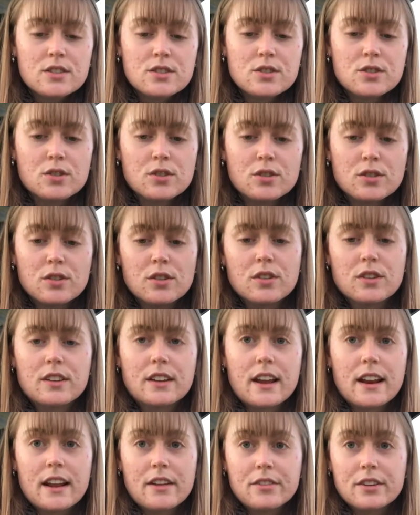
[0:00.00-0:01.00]
to
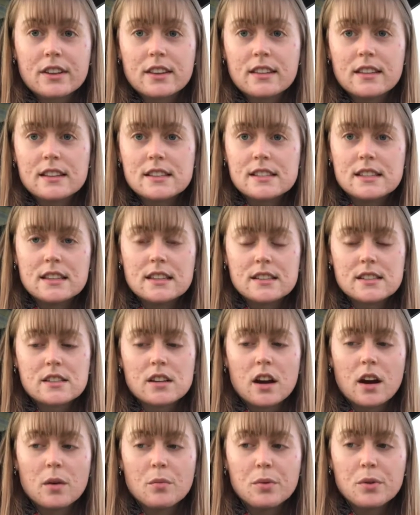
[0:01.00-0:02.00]
get everything that's in this
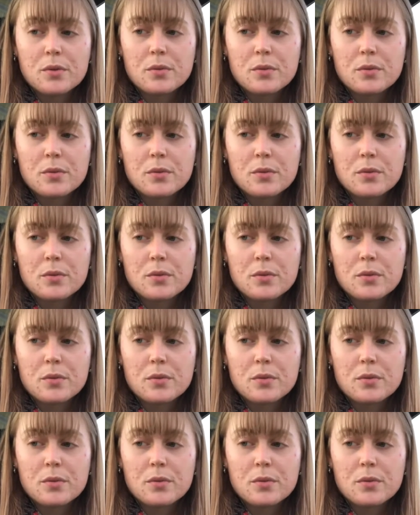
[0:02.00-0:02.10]
tub,